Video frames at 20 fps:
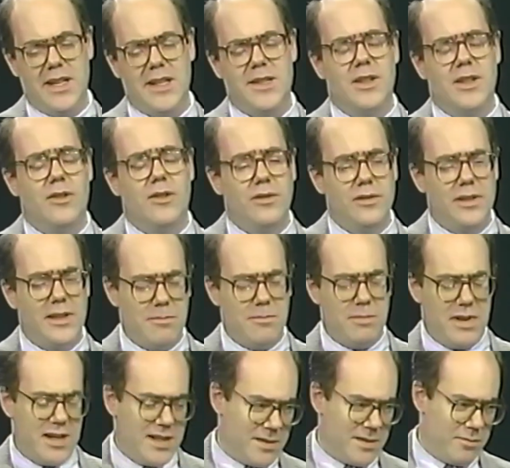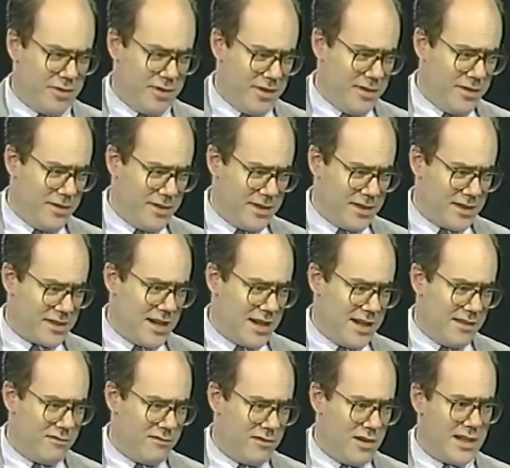it's only possible to do this
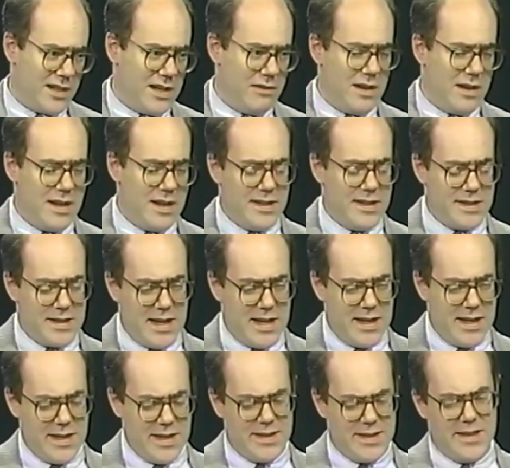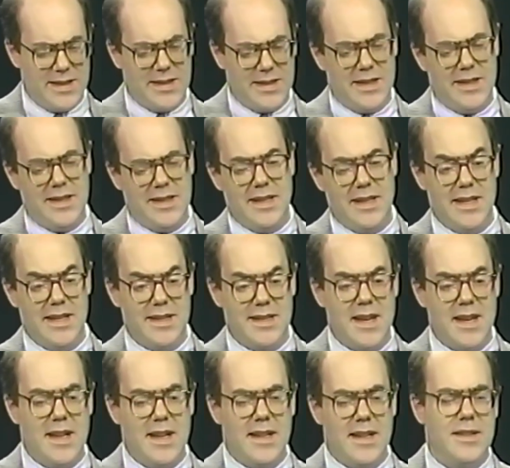kind of walking around on Saturdays and Sundays.
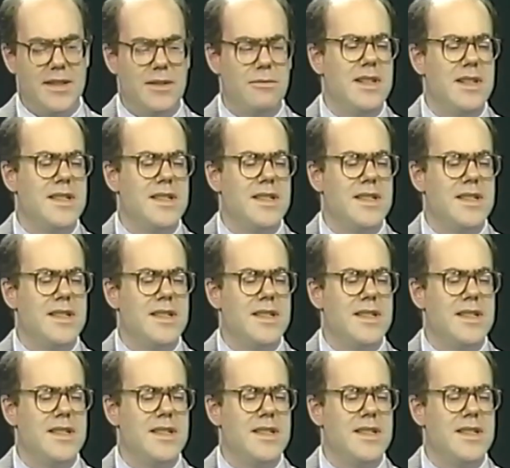The